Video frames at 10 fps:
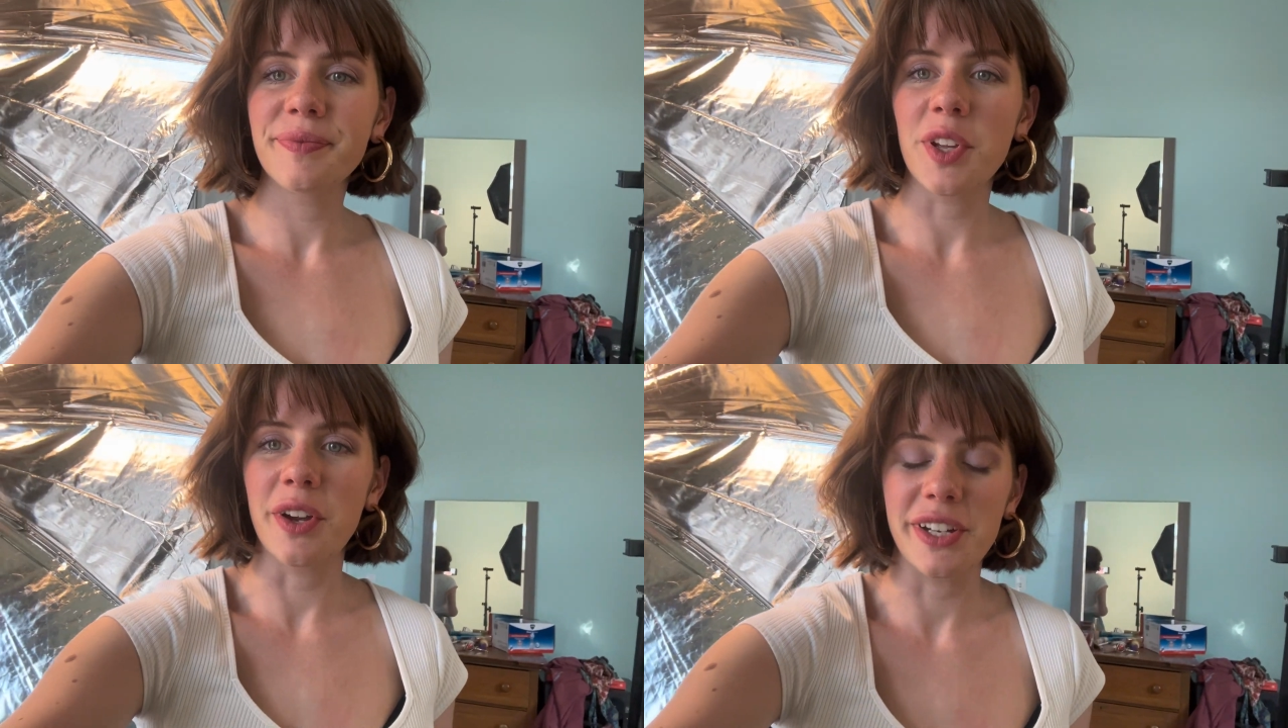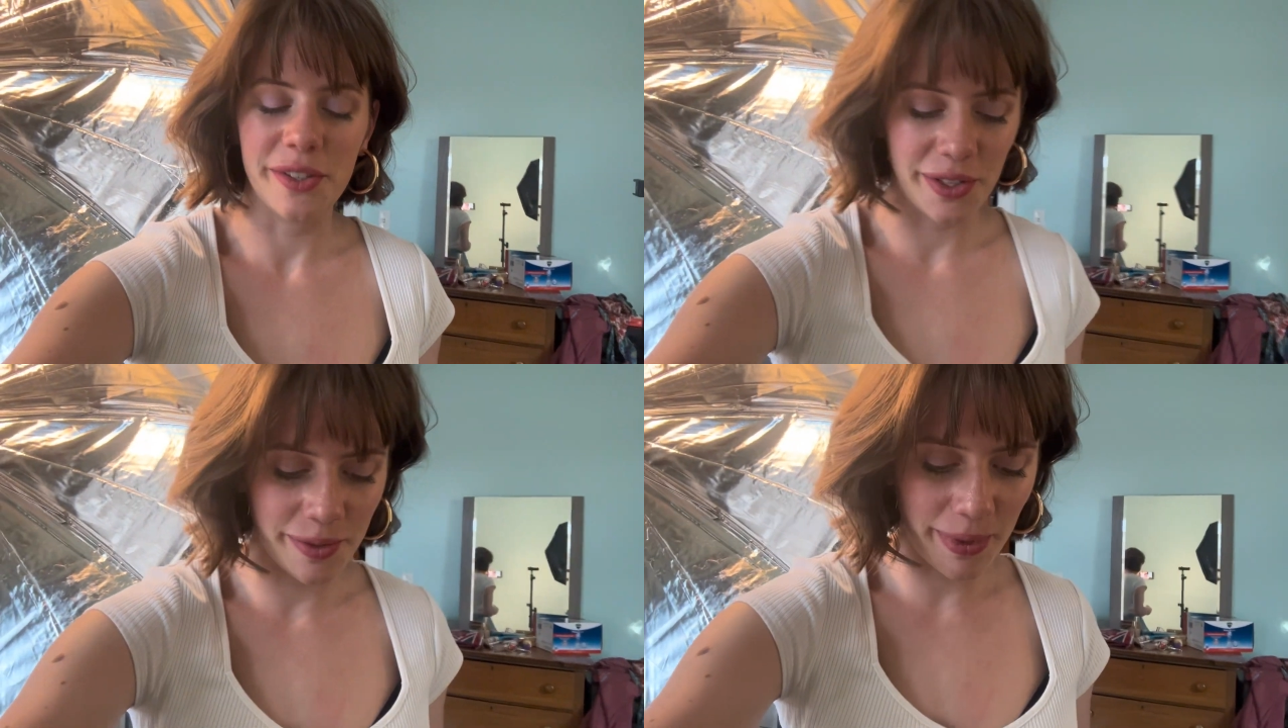All right,
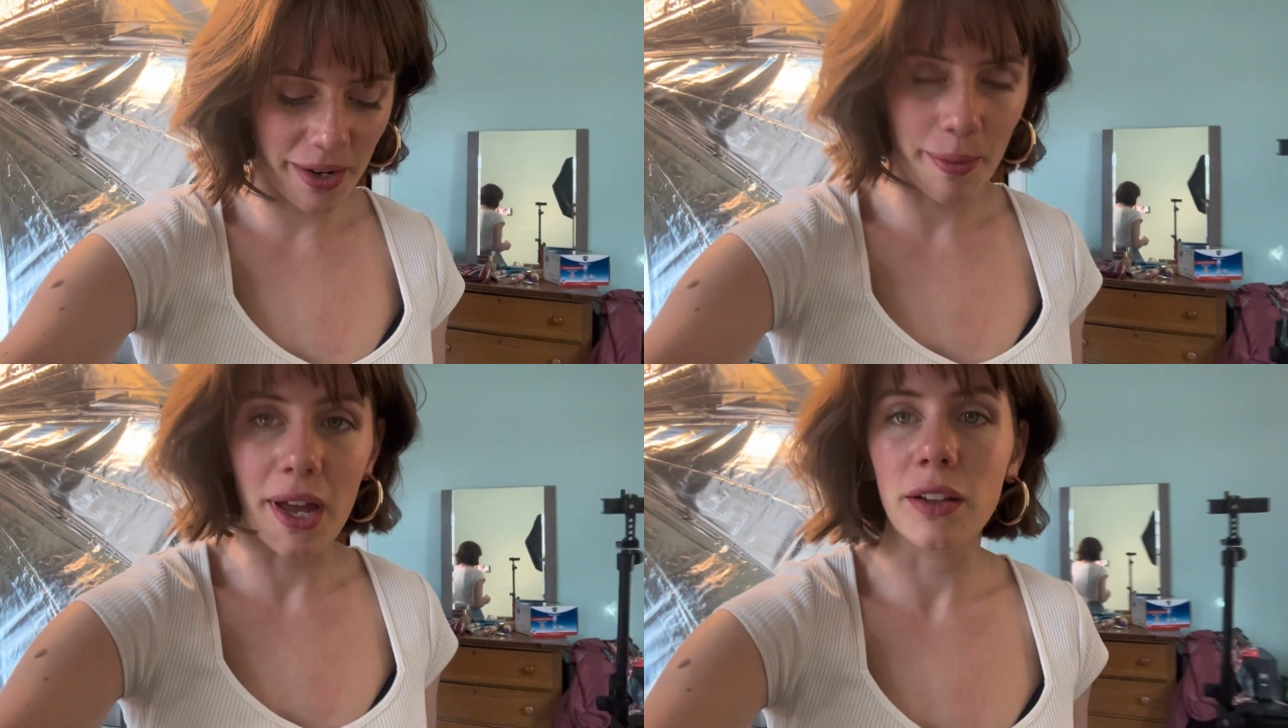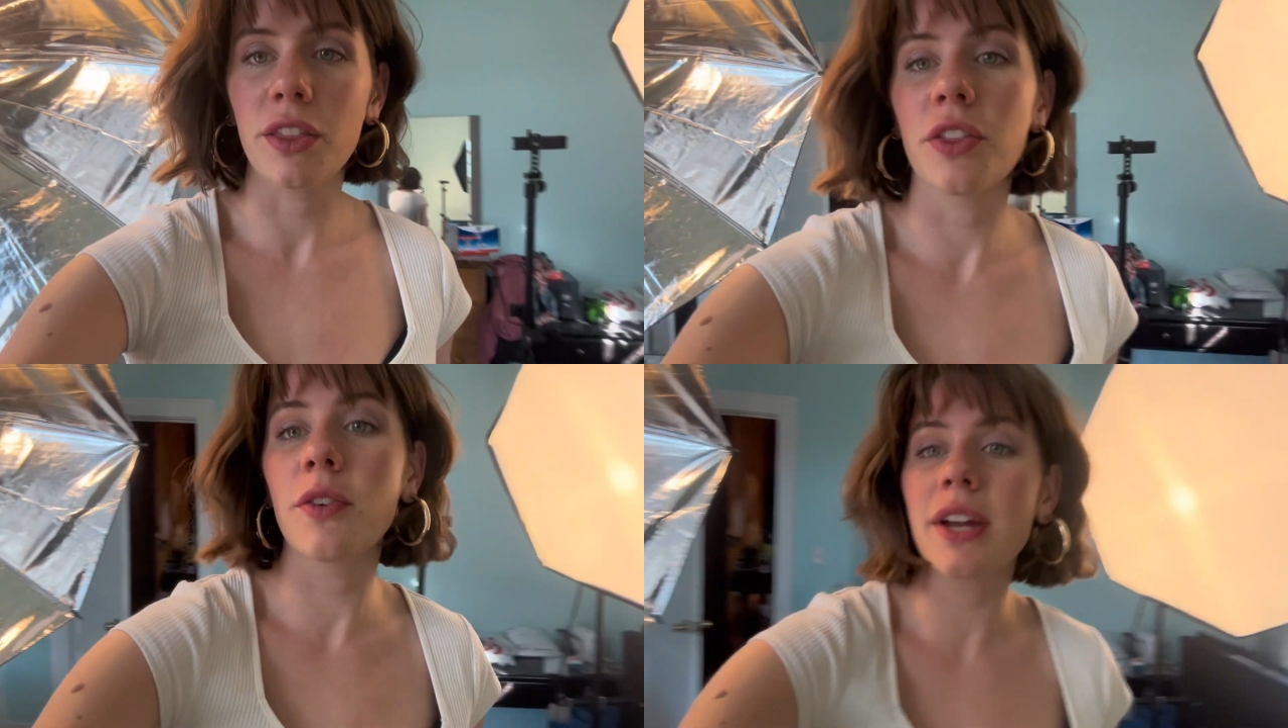so it's been about
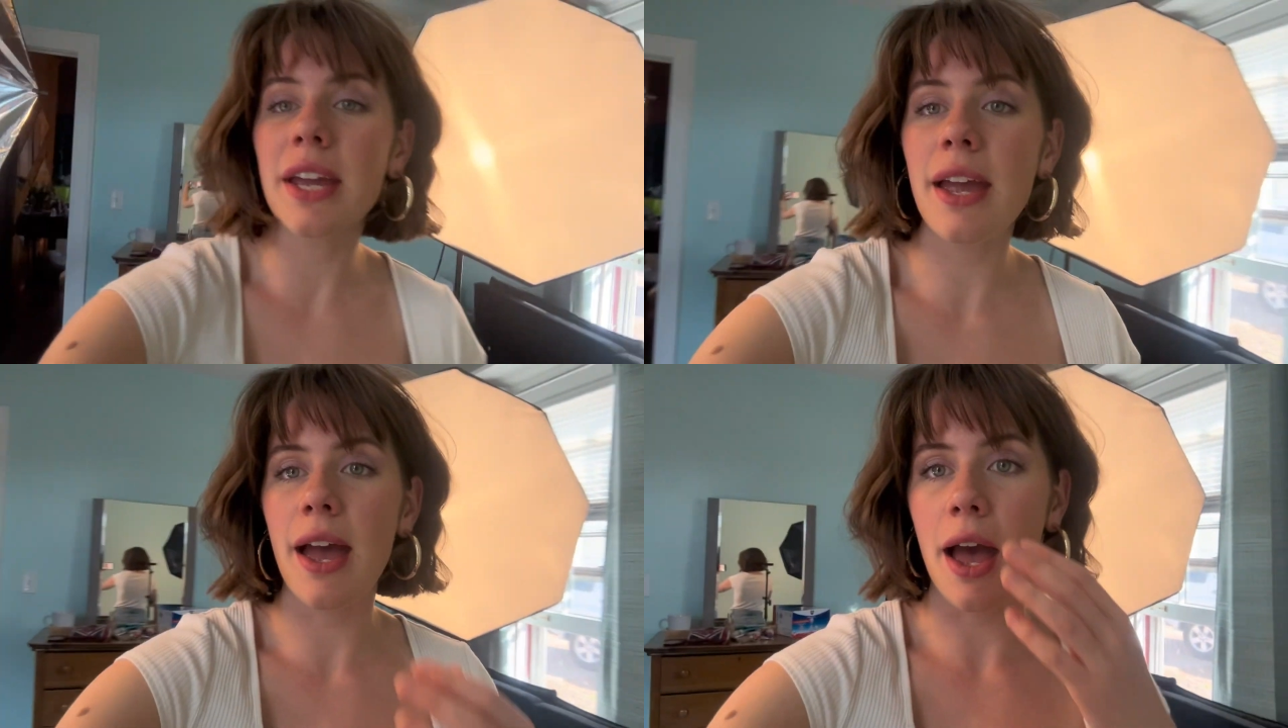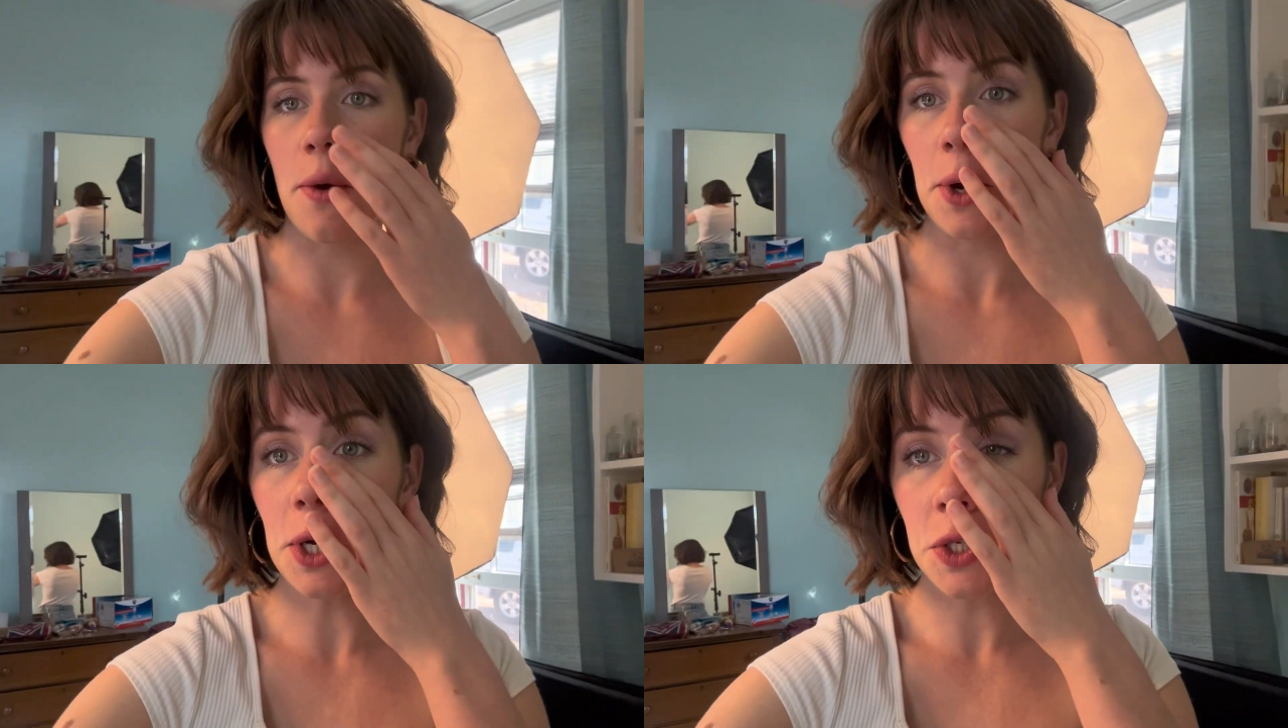3
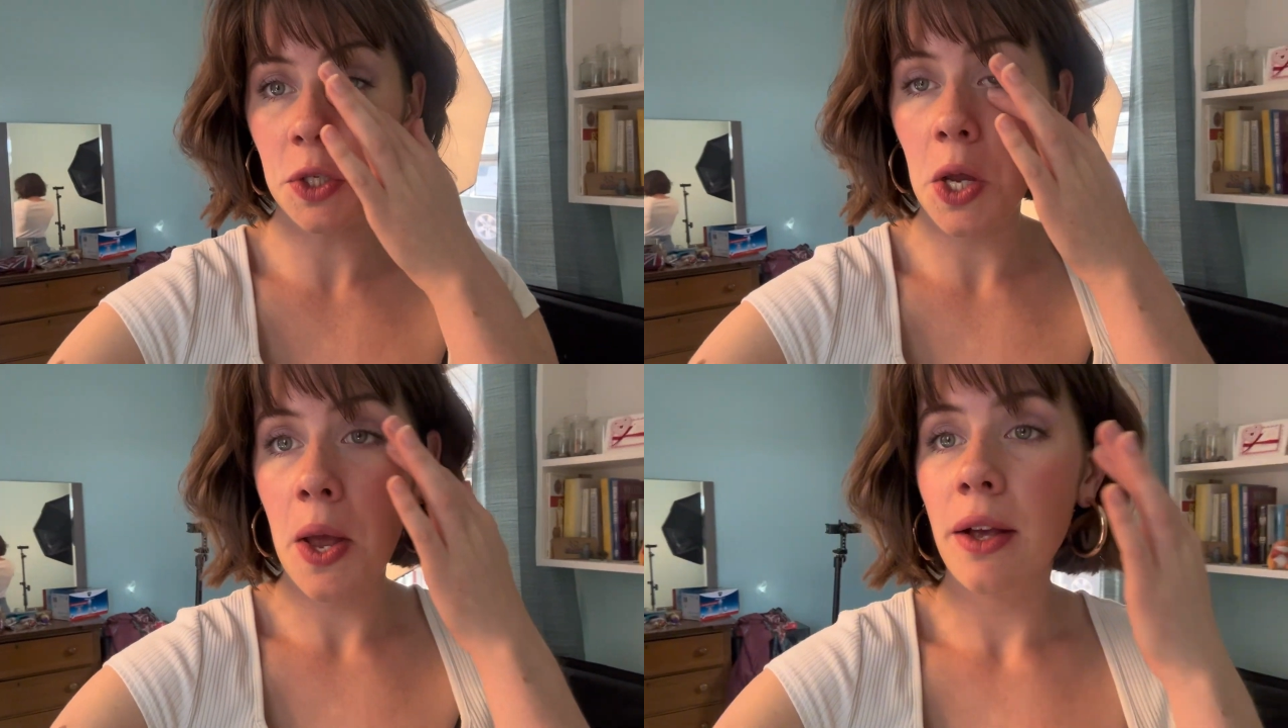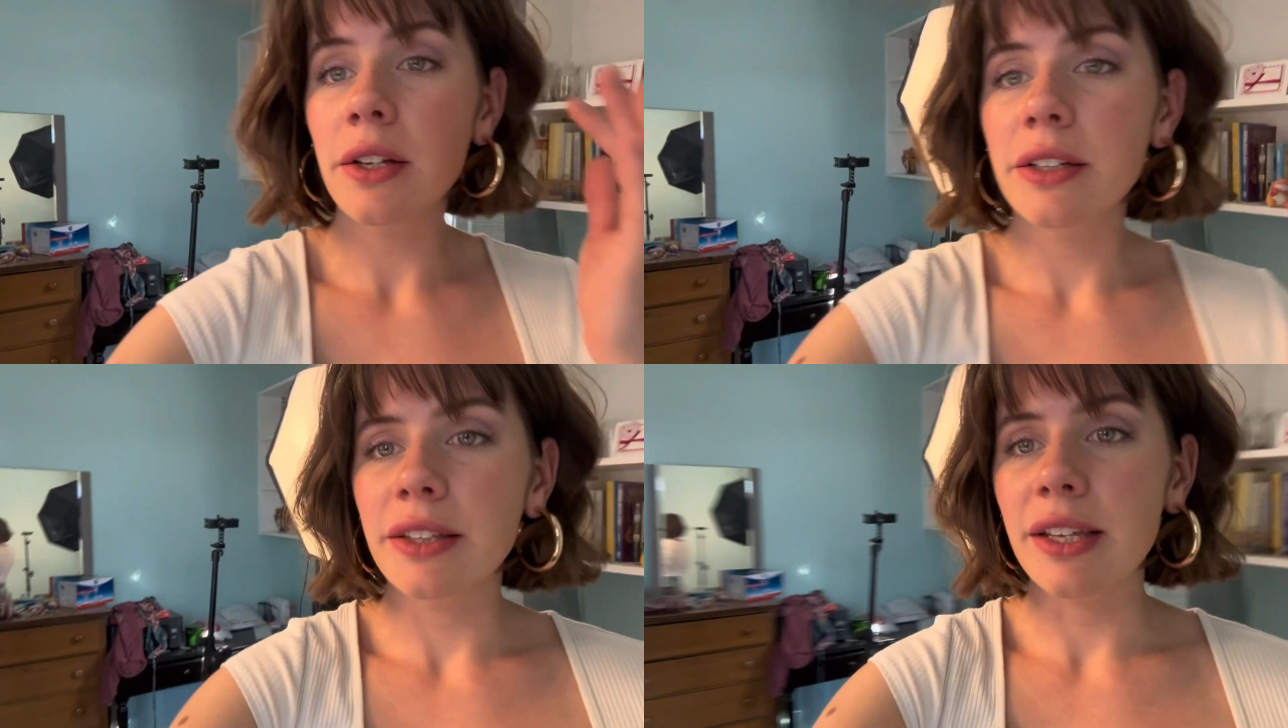hours.
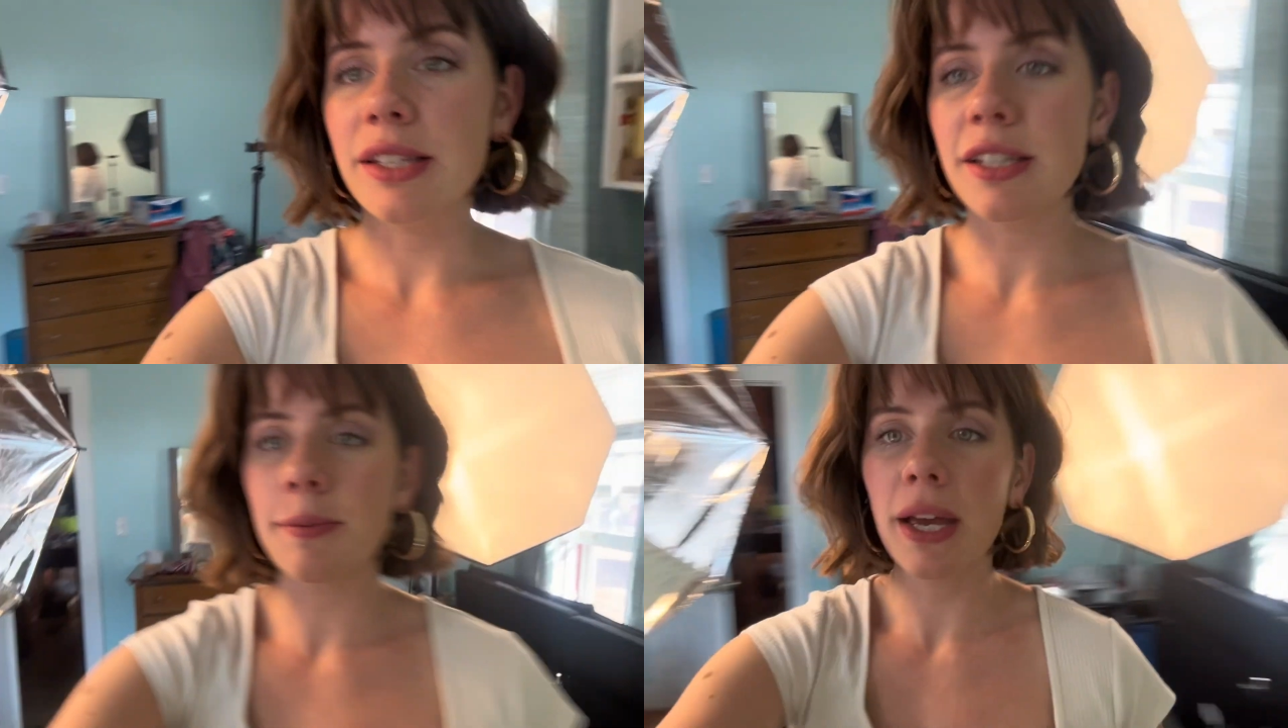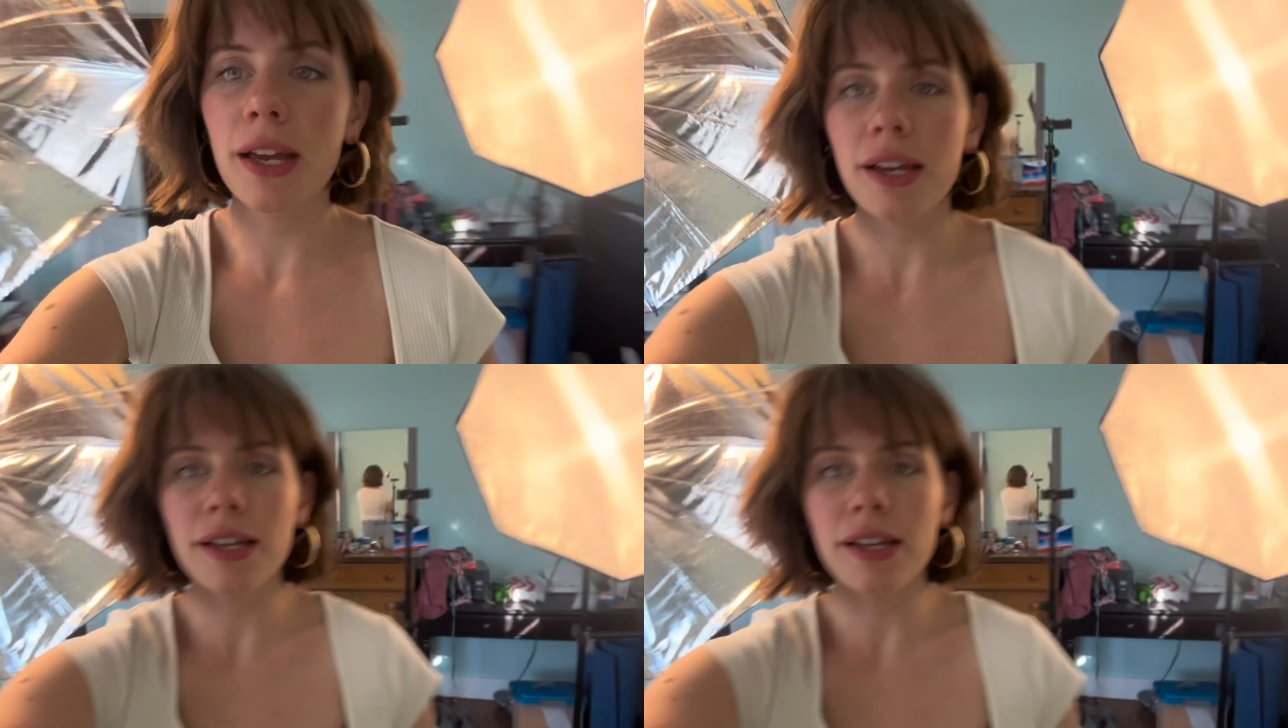This is my